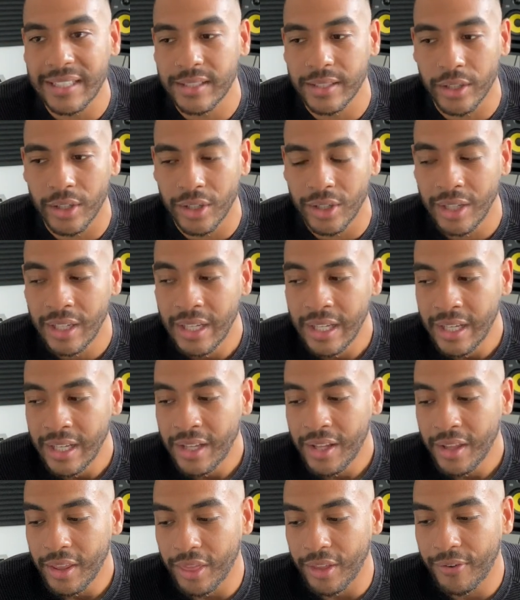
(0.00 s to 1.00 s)
so
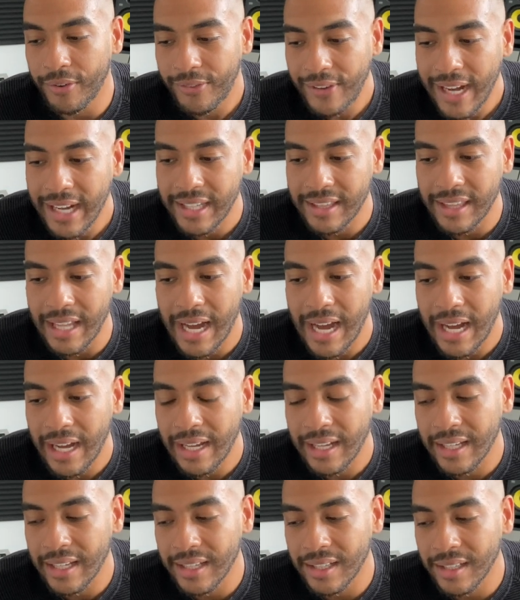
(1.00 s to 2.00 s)
the fact
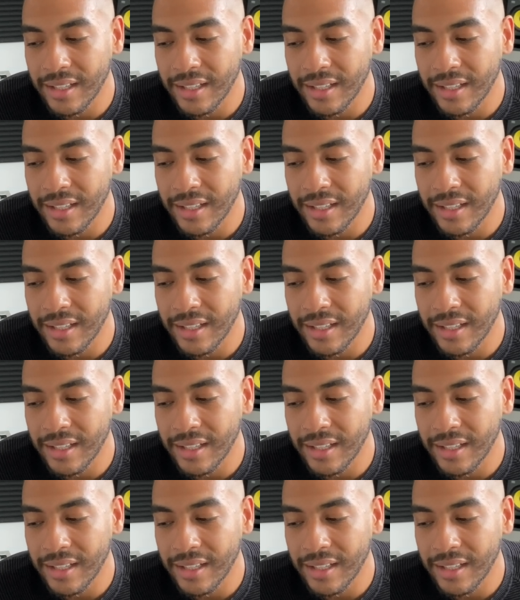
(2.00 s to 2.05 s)
that